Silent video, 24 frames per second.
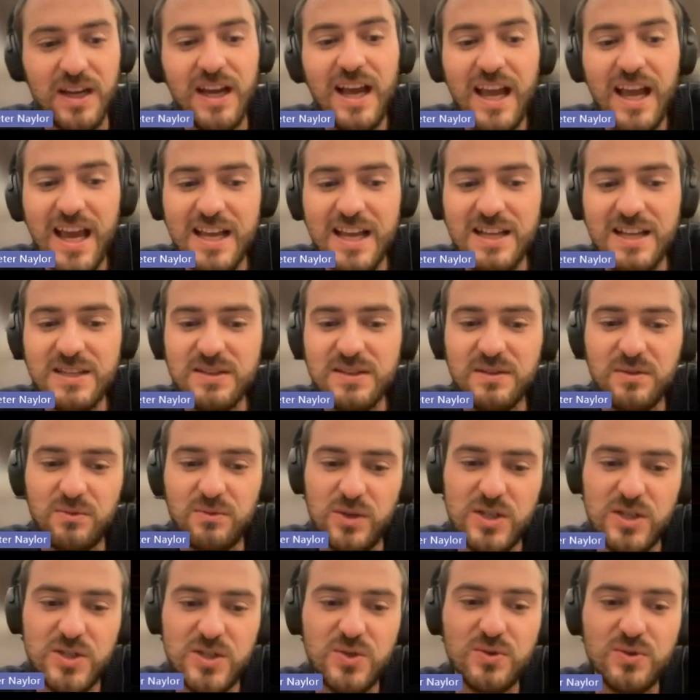Hence,
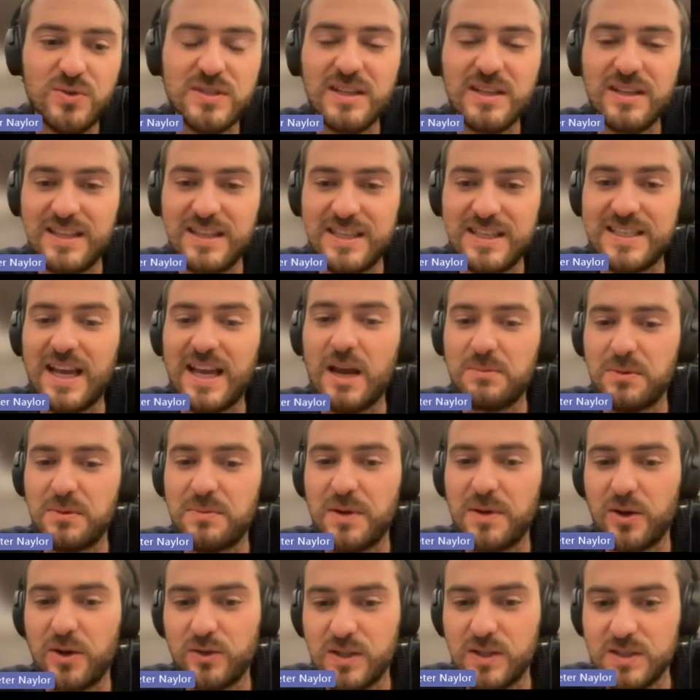we choose these
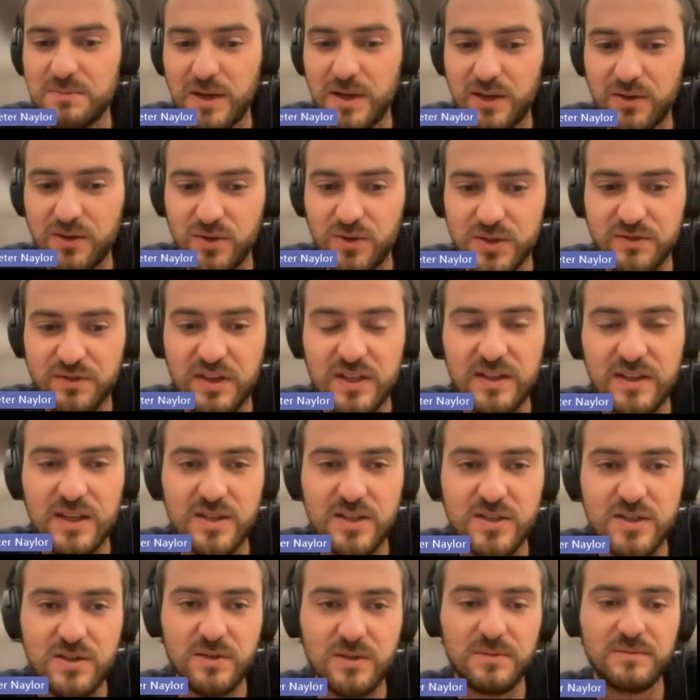hyperparameters by
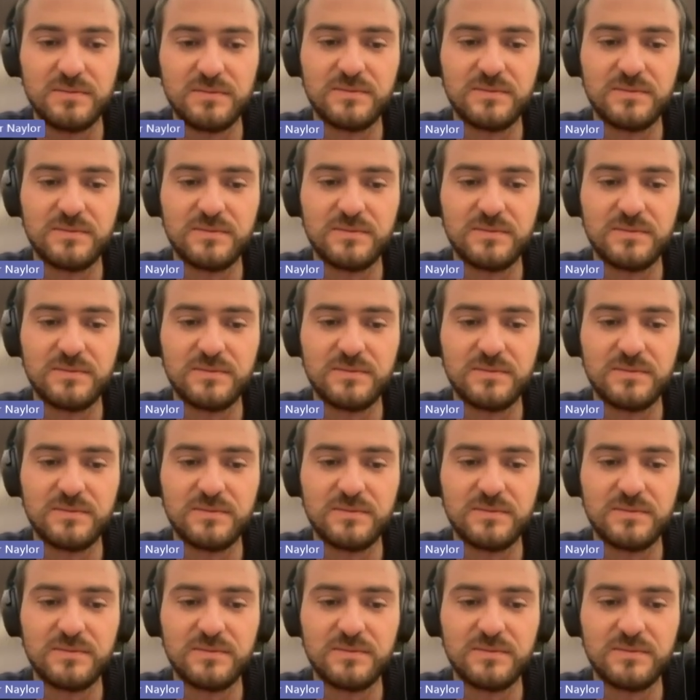cross-validation.